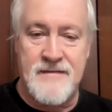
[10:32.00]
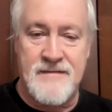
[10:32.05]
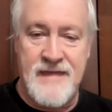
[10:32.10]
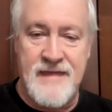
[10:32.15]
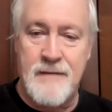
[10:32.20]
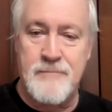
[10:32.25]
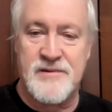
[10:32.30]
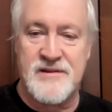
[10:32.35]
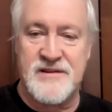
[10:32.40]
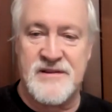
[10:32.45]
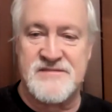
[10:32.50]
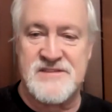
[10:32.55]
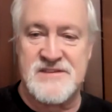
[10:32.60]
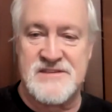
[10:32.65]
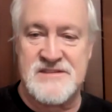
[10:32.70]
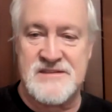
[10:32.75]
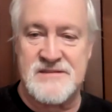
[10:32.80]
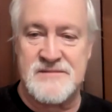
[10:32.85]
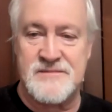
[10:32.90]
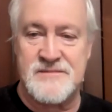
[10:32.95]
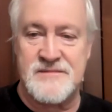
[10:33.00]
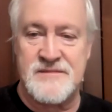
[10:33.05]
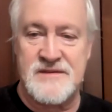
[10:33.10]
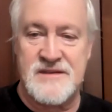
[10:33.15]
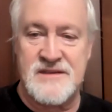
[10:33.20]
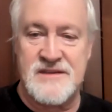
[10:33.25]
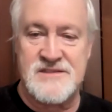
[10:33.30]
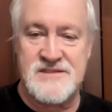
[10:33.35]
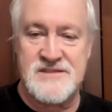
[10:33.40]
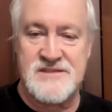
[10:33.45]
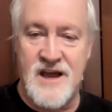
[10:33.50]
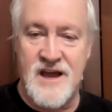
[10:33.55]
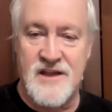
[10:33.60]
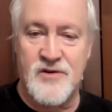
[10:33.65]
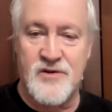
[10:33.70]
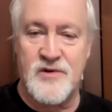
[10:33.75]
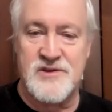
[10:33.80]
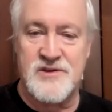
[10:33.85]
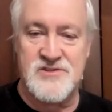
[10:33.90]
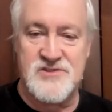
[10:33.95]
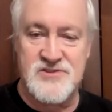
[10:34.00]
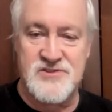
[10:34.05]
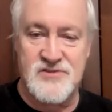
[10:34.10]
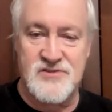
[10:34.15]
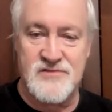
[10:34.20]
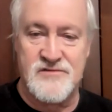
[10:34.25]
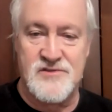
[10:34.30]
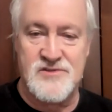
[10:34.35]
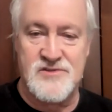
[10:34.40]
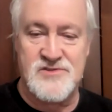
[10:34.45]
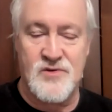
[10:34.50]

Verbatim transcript: that belief system is not going to serve you.